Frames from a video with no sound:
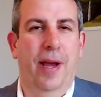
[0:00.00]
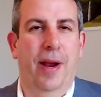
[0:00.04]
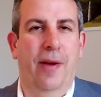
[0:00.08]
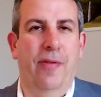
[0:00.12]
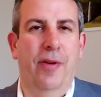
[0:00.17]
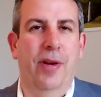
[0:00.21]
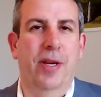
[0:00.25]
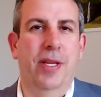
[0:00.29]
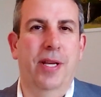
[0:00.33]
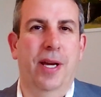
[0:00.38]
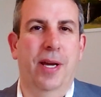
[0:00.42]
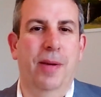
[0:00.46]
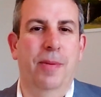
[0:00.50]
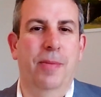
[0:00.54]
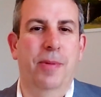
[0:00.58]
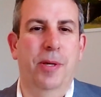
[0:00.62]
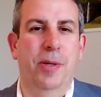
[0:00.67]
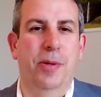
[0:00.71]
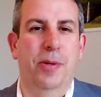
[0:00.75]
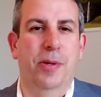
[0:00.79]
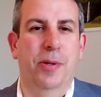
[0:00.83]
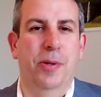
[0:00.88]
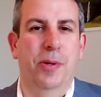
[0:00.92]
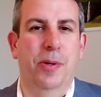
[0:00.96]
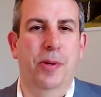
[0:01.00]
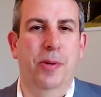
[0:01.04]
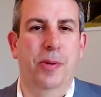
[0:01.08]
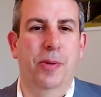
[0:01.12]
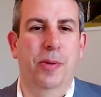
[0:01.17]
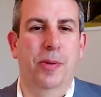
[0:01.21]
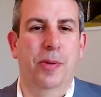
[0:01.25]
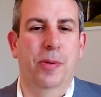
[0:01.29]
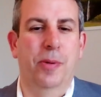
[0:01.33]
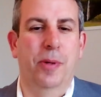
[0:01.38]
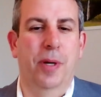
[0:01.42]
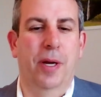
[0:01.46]
every time you
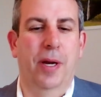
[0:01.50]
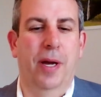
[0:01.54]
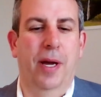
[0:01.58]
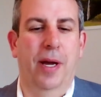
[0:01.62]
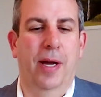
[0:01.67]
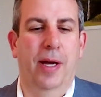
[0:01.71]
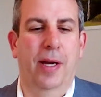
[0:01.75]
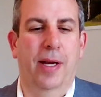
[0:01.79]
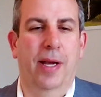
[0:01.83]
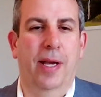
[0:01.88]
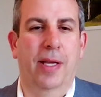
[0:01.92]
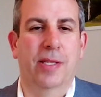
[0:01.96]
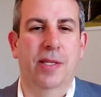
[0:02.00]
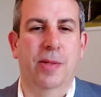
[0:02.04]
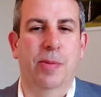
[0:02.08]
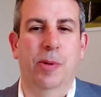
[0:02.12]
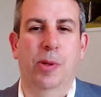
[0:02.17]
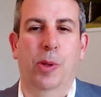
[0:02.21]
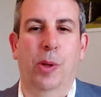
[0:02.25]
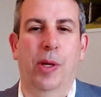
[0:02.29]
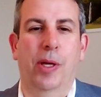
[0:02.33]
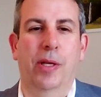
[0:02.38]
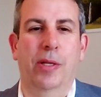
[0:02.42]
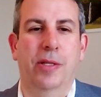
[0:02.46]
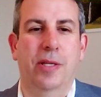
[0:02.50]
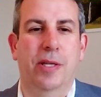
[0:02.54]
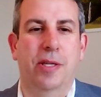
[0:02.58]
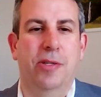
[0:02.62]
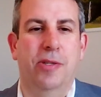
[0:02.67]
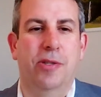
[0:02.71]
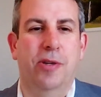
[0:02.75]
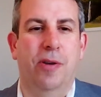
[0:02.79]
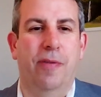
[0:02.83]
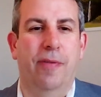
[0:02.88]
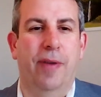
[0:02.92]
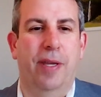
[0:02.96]
do customer loyalty
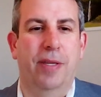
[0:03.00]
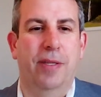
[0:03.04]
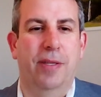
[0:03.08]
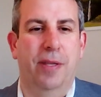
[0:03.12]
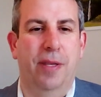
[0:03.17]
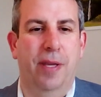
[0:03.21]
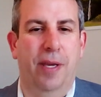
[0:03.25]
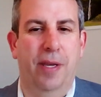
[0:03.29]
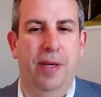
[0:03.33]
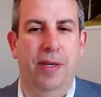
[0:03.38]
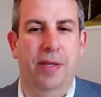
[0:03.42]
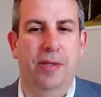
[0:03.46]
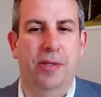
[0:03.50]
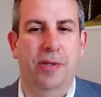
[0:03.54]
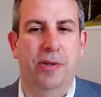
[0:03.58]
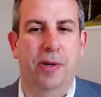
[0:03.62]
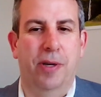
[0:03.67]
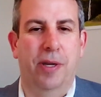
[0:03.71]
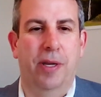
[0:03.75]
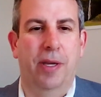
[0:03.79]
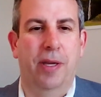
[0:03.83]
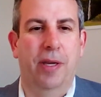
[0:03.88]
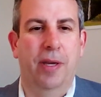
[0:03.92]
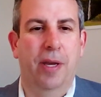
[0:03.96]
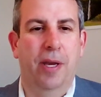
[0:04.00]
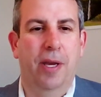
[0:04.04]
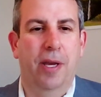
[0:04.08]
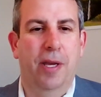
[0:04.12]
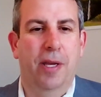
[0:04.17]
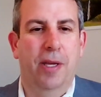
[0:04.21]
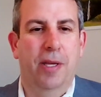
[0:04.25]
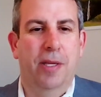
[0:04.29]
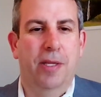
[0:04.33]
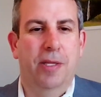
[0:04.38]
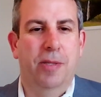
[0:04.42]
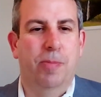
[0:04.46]
surveys in the industry,
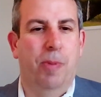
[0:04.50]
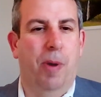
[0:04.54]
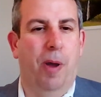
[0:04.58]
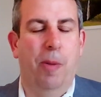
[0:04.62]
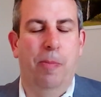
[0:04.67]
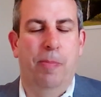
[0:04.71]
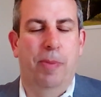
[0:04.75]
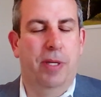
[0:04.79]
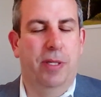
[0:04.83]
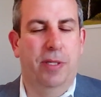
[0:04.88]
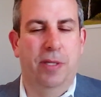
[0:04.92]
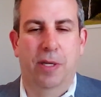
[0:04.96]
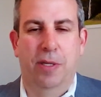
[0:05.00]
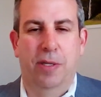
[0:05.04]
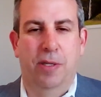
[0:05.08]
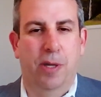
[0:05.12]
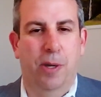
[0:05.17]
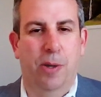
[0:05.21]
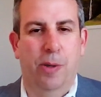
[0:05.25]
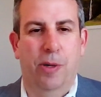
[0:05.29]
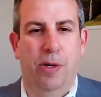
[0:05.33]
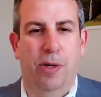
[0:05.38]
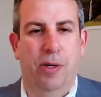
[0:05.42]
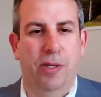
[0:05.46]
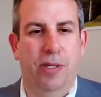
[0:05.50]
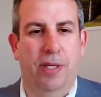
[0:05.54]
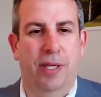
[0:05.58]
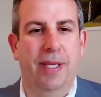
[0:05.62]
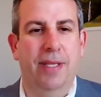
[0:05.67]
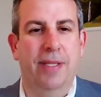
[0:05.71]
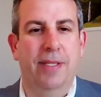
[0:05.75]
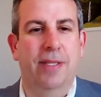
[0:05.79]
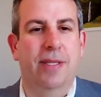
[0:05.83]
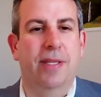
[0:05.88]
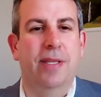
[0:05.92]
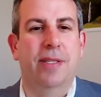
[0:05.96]
small business owners
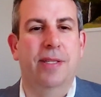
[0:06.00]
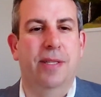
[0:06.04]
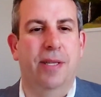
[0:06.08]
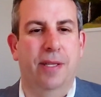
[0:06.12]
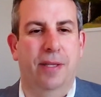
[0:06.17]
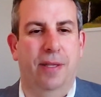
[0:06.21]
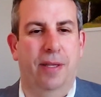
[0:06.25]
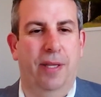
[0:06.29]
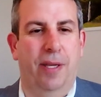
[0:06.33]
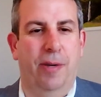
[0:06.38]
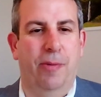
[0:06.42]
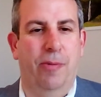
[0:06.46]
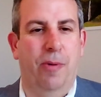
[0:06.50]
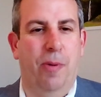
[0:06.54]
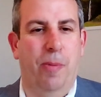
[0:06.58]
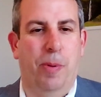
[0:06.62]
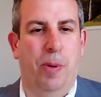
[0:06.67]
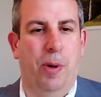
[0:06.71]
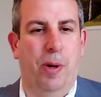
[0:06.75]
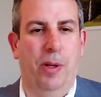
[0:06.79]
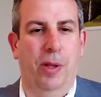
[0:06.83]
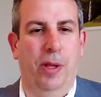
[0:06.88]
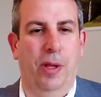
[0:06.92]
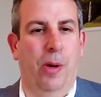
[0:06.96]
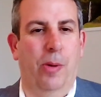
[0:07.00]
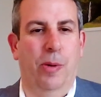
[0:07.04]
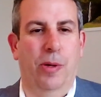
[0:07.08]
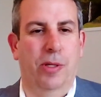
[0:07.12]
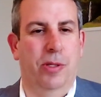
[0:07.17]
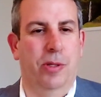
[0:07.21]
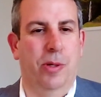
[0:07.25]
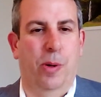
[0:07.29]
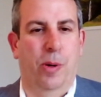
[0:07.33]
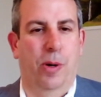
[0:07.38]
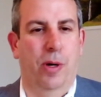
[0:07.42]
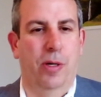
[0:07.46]
consistently report lower
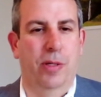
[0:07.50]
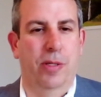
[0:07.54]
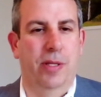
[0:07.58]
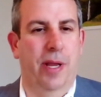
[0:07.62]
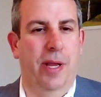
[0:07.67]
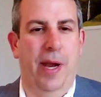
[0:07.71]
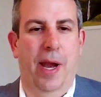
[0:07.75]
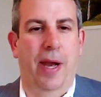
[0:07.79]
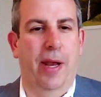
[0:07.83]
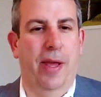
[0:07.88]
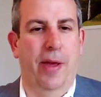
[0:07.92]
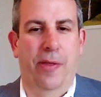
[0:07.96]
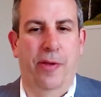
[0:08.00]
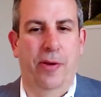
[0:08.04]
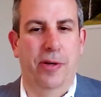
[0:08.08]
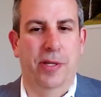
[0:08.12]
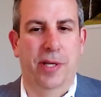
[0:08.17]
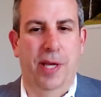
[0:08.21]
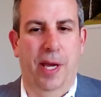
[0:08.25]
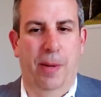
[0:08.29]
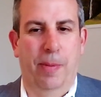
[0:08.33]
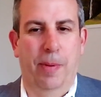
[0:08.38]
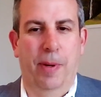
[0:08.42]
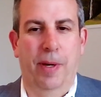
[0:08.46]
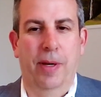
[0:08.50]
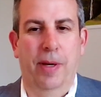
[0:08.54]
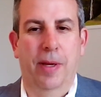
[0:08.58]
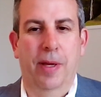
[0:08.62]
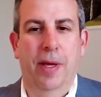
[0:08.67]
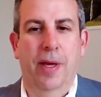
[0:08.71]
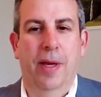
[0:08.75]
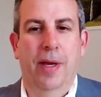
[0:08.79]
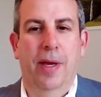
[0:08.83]
scores than any other segment.